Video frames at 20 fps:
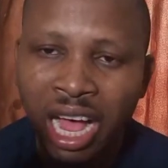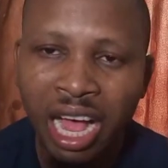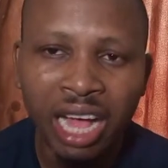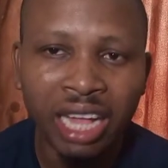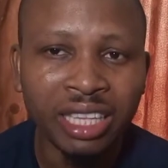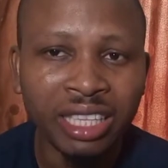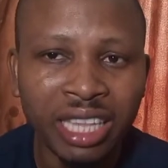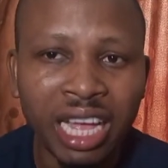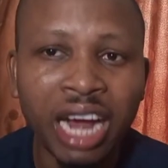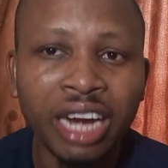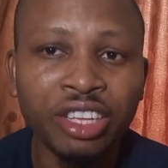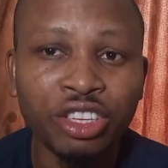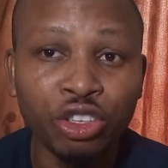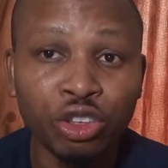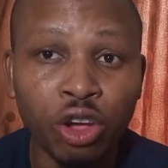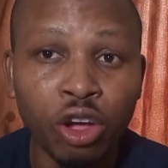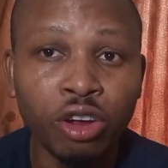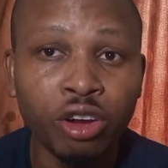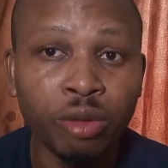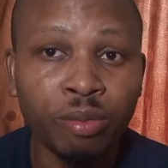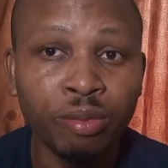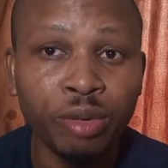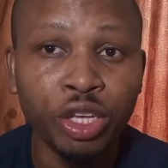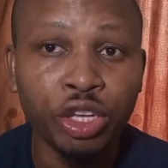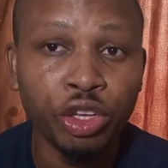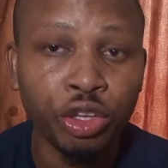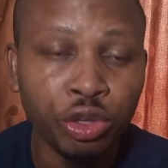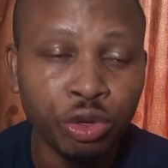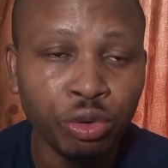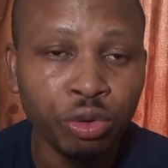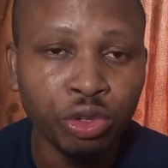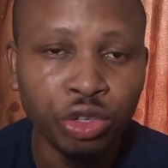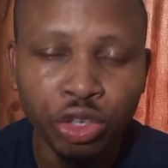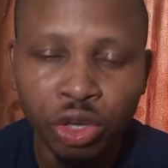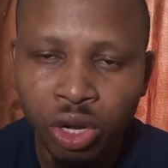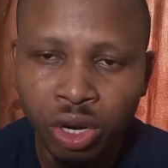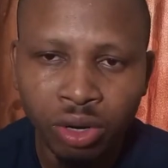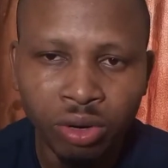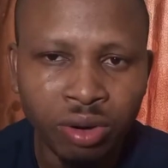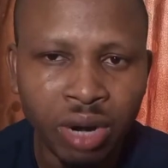And that is going to be
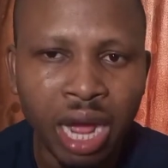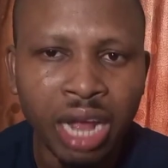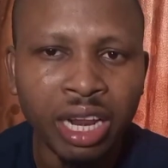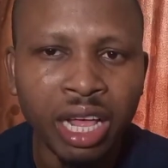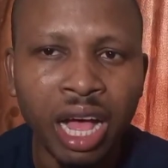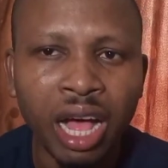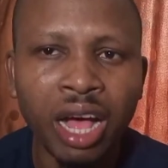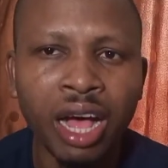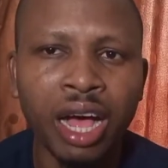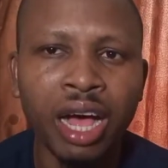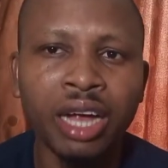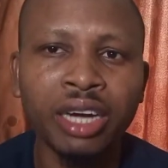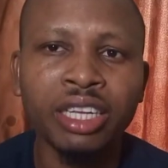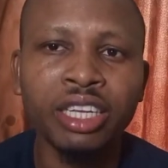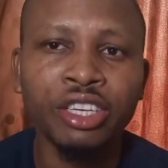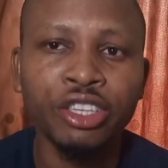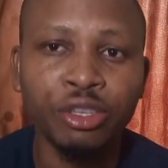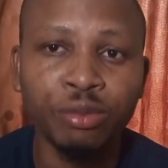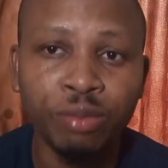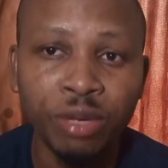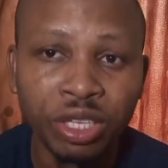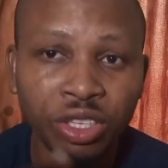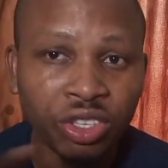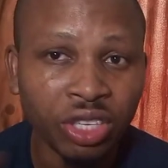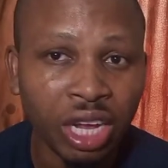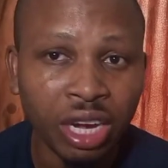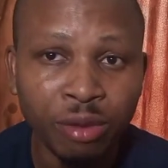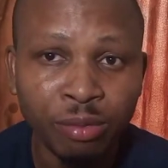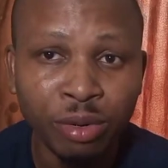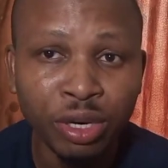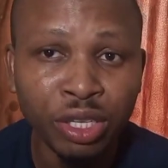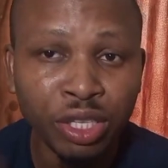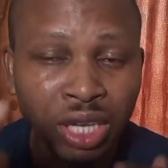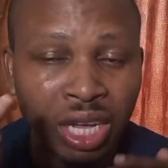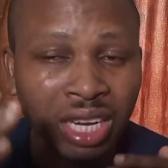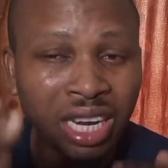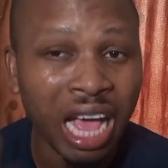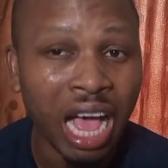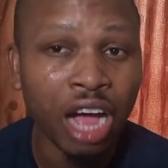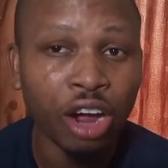huge right now. And it's being
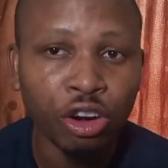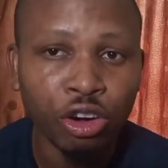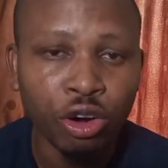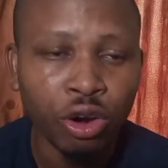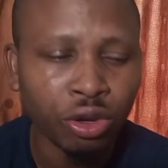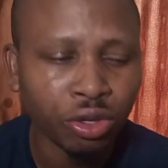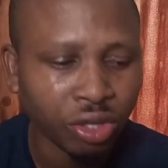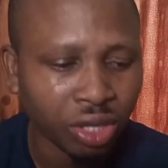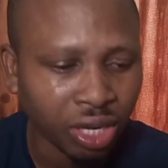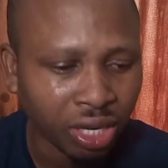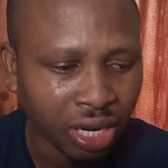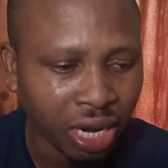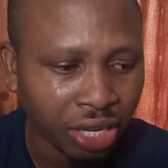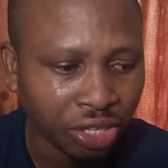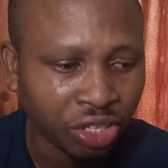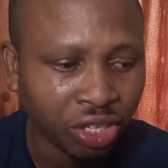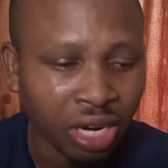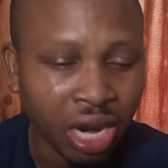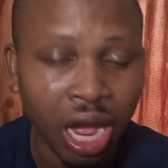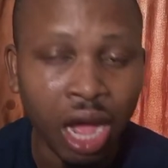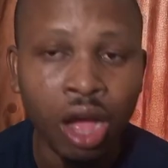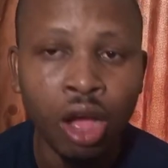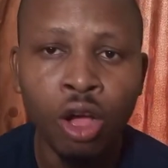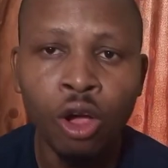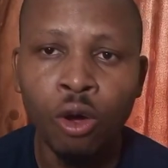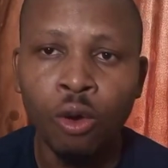celebrated across Nigeria.